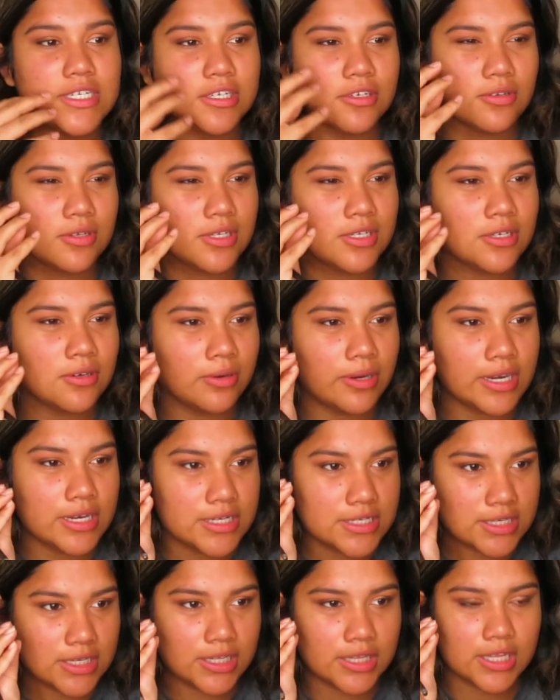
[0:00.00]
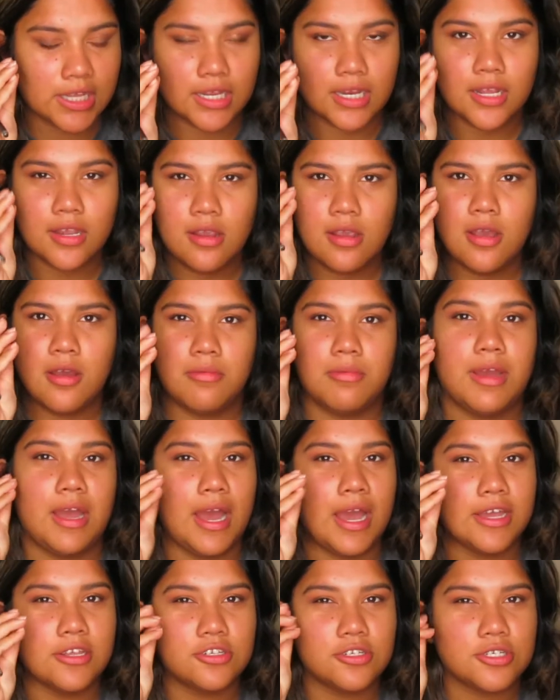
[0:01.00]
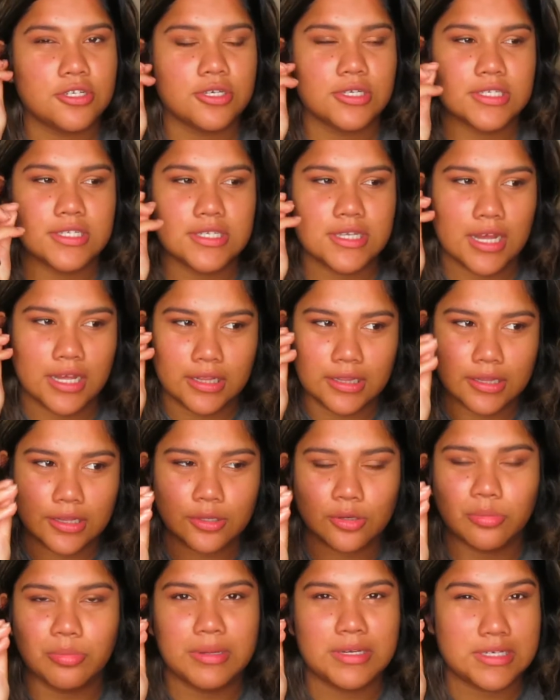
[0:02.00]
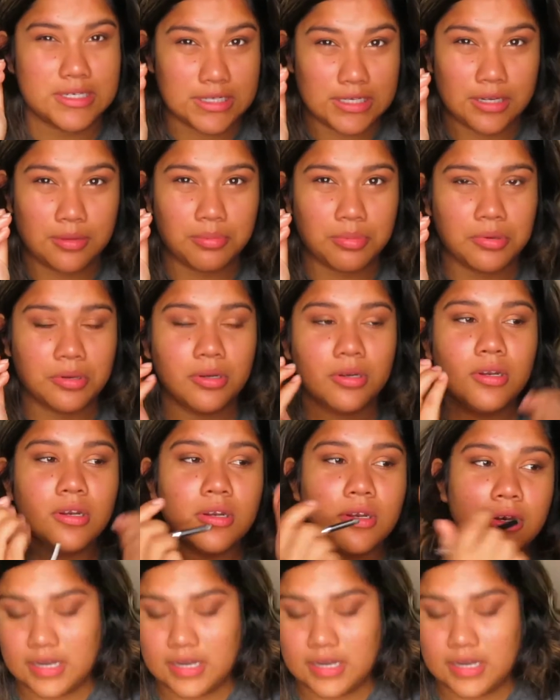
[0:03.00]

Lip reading: Like you can already tell that my eye just looks a little bit deeper.